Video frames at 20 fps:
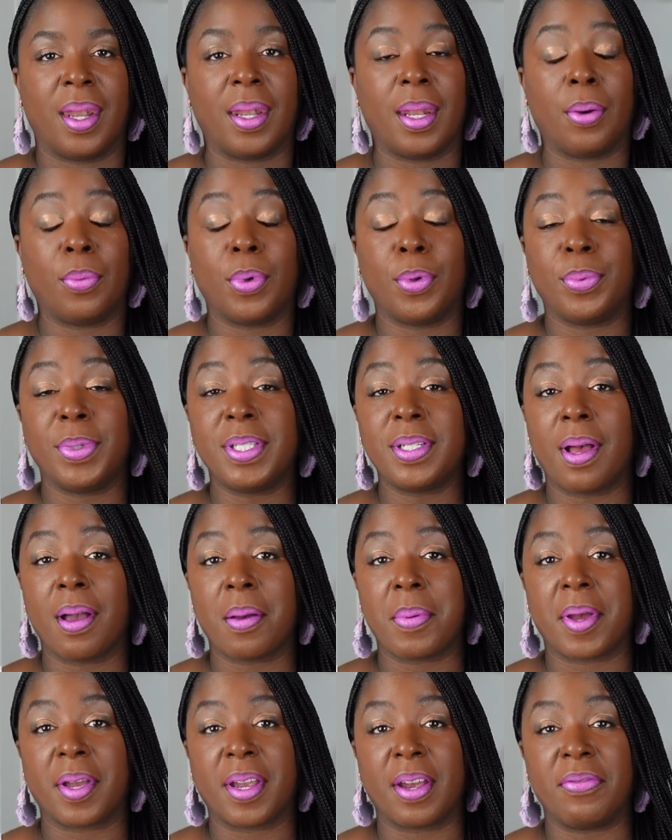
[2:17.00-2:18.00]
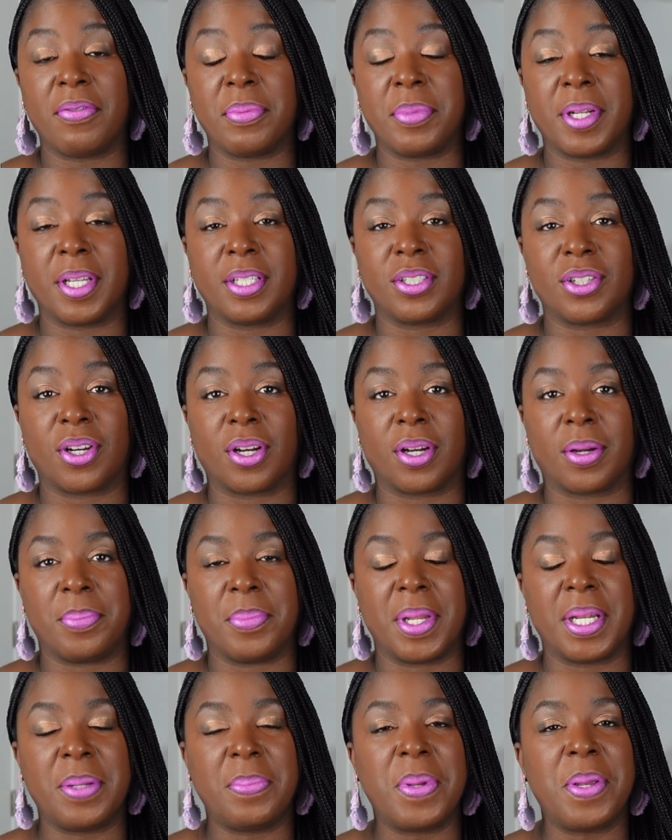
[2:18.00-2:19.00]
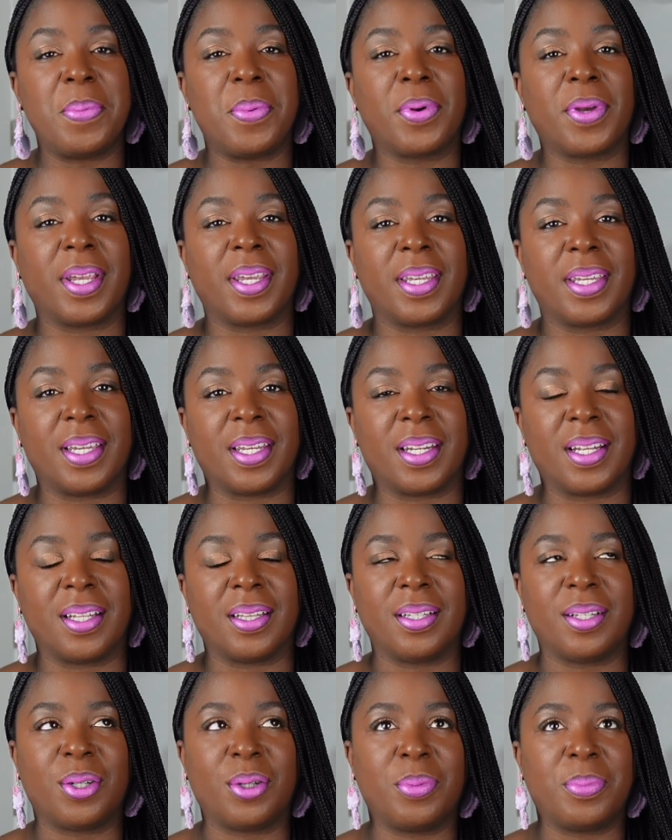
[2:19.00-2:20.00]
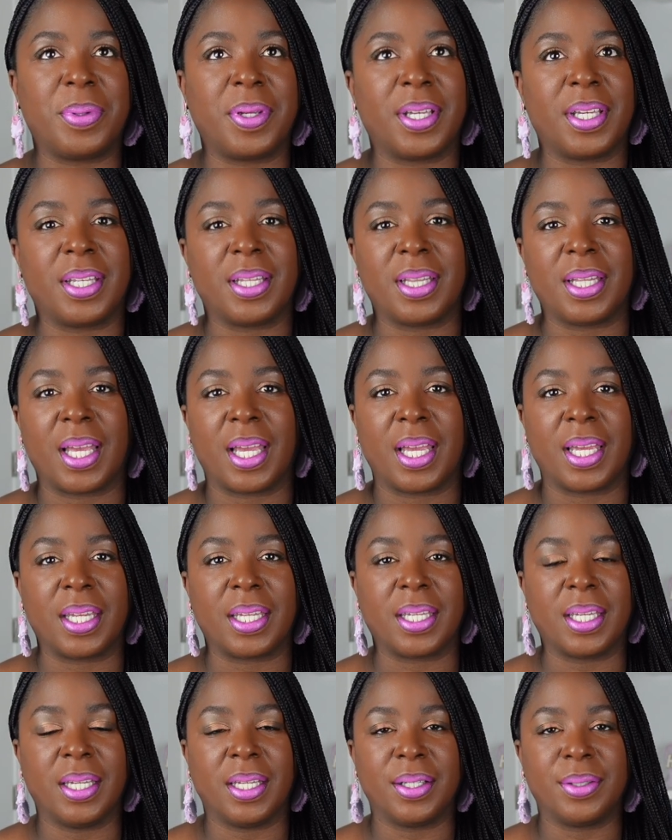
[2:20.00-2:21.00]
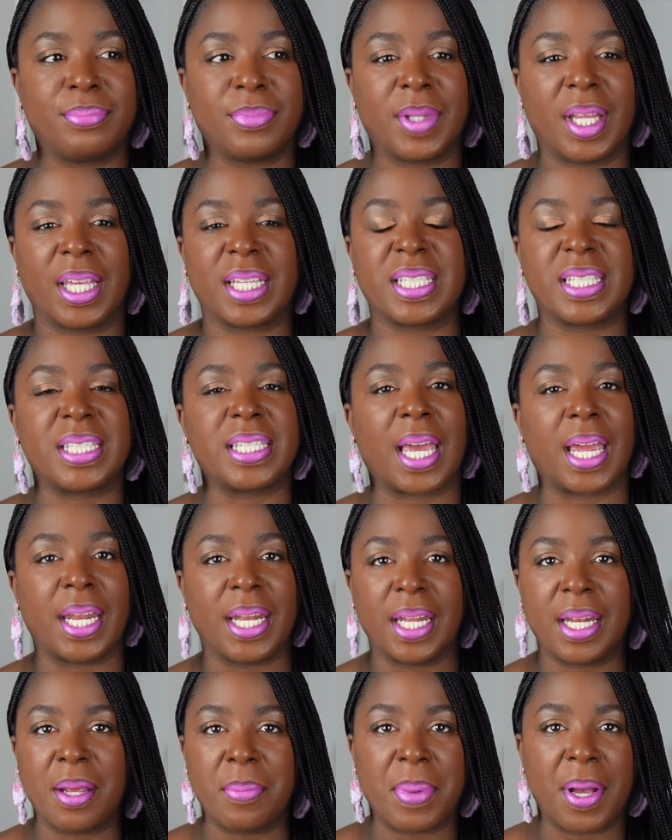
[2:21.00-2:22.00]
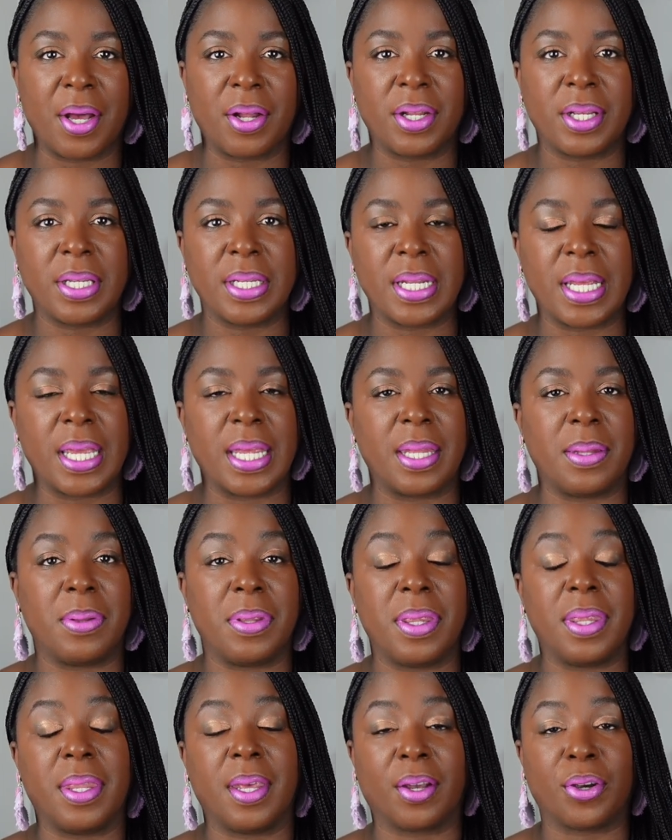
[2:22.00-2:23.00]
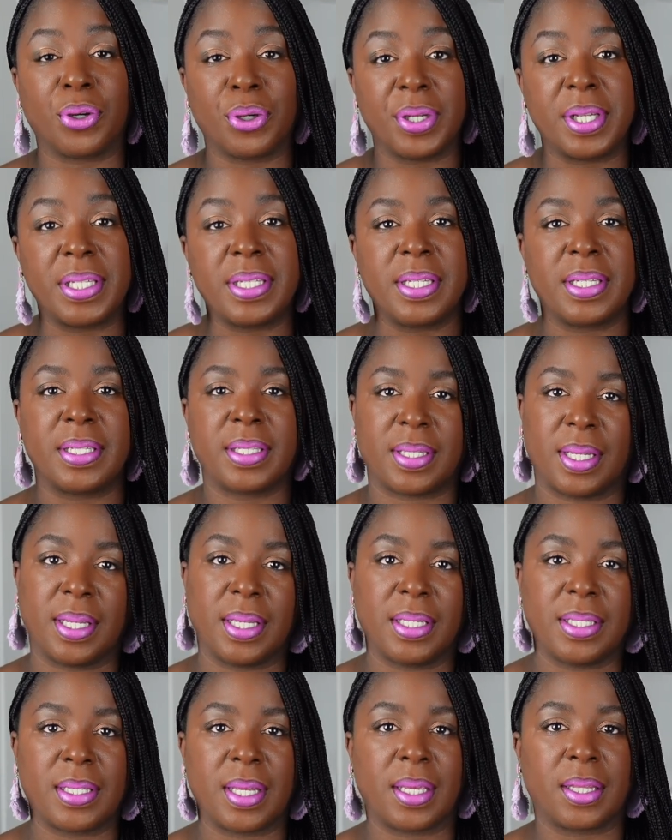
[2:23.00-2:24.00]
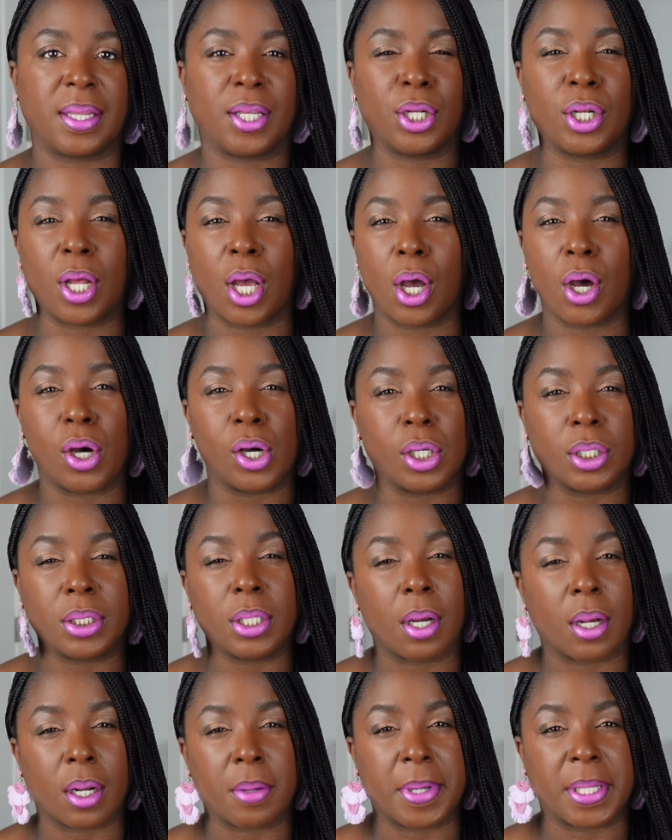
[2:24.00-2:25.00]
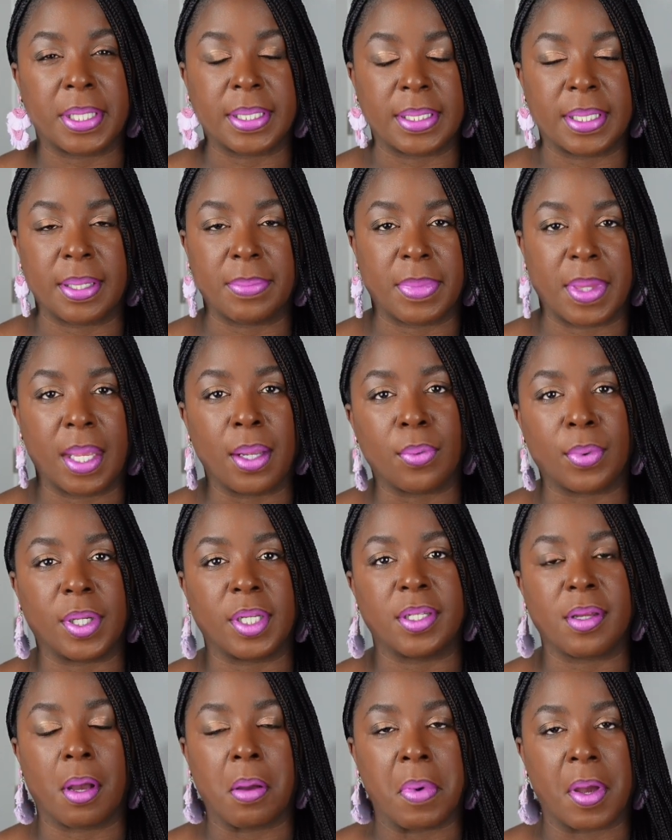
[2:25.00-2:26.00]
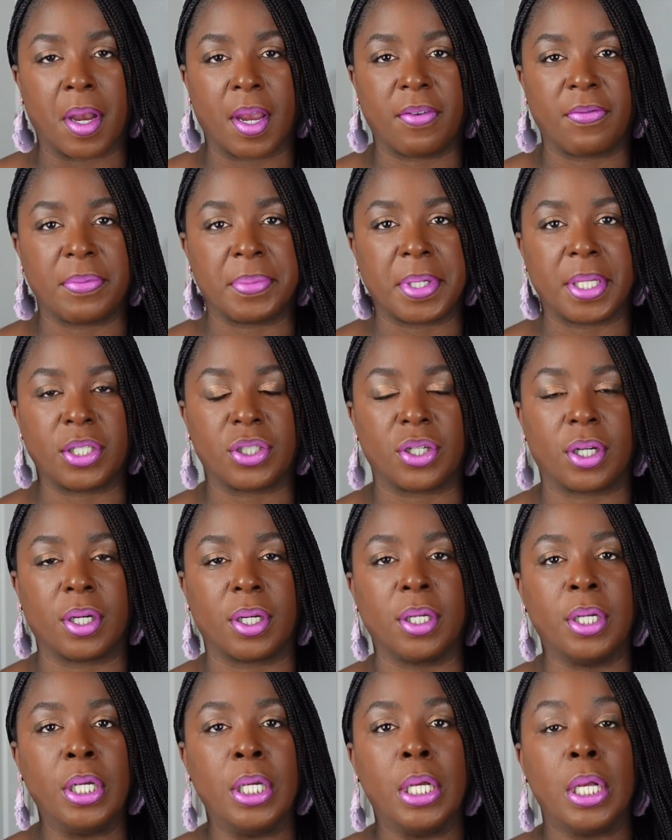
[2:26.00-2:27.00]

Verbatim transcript: Now, when we talk about government HR, many people can get a little bit like excited about it, and the craziest thing is like they're not all talking about the same thing when they talk about government HR.